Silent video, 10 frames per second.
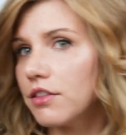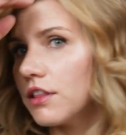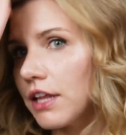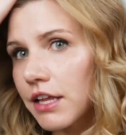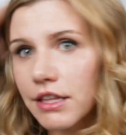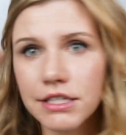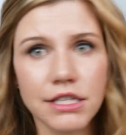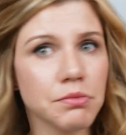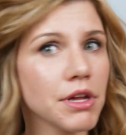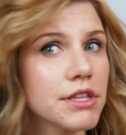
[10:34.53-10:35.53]
Like, this
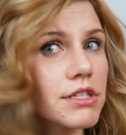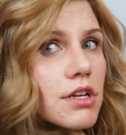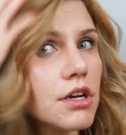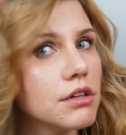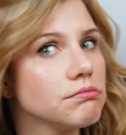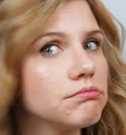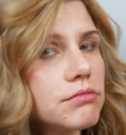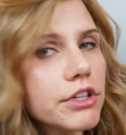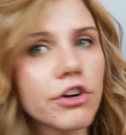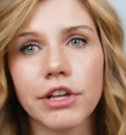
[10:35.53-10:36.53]
is what this
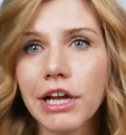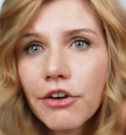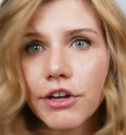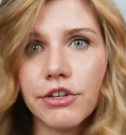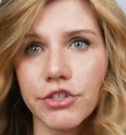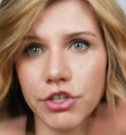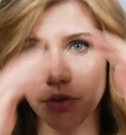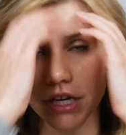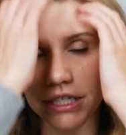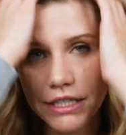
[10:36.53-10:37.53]
curling iron can
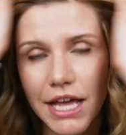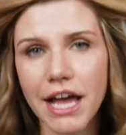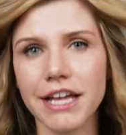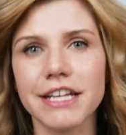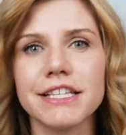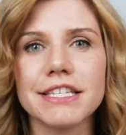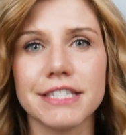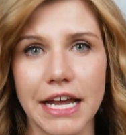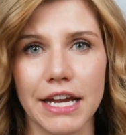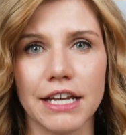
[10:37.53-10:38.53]
do. Isn't that
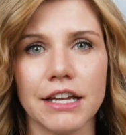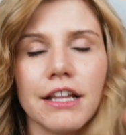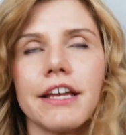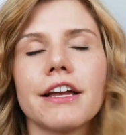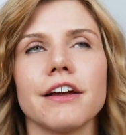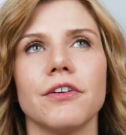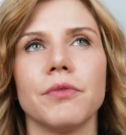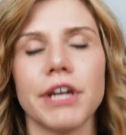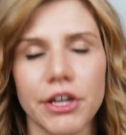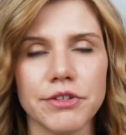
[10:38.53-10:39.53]
insane? Like,
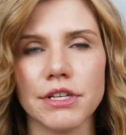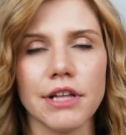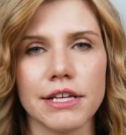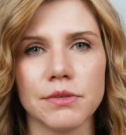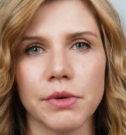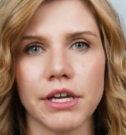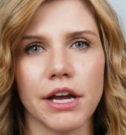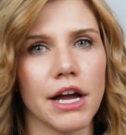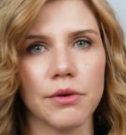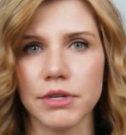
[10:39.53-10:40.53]
when I used it last
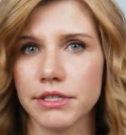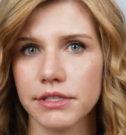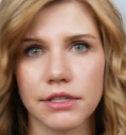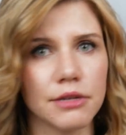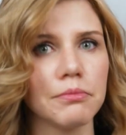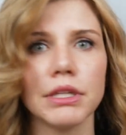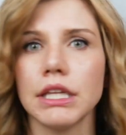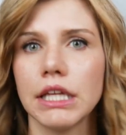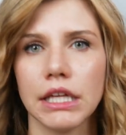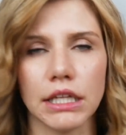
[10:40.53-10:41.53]
week, I was
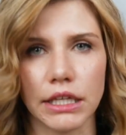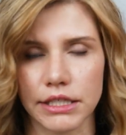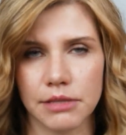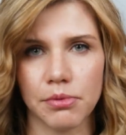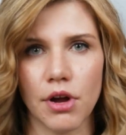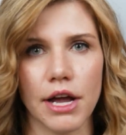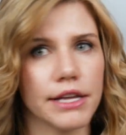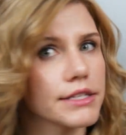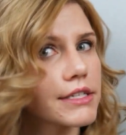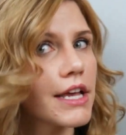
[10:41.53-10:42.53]
completely
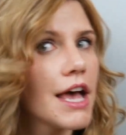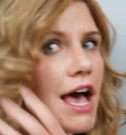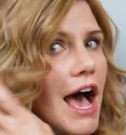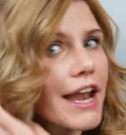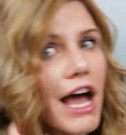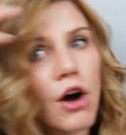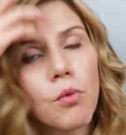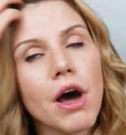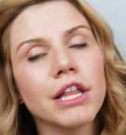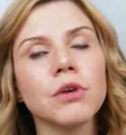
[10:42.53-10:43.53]
surprised at how
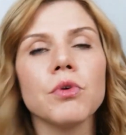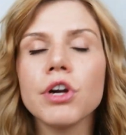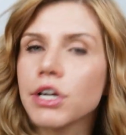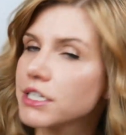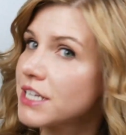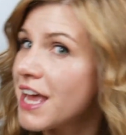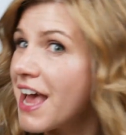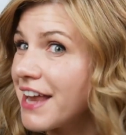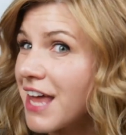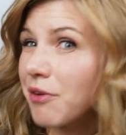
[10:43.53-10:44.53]
well it worked
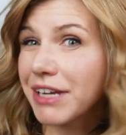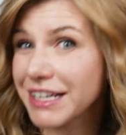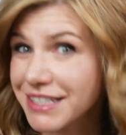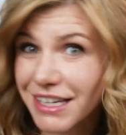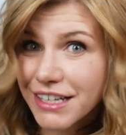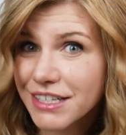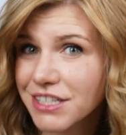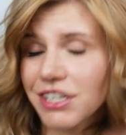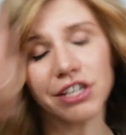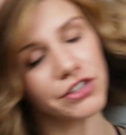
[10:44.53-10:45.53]
and how easy it is
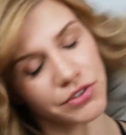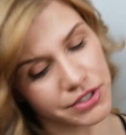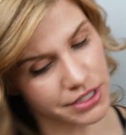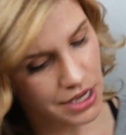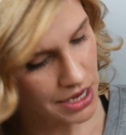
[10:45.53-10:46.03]
to use. So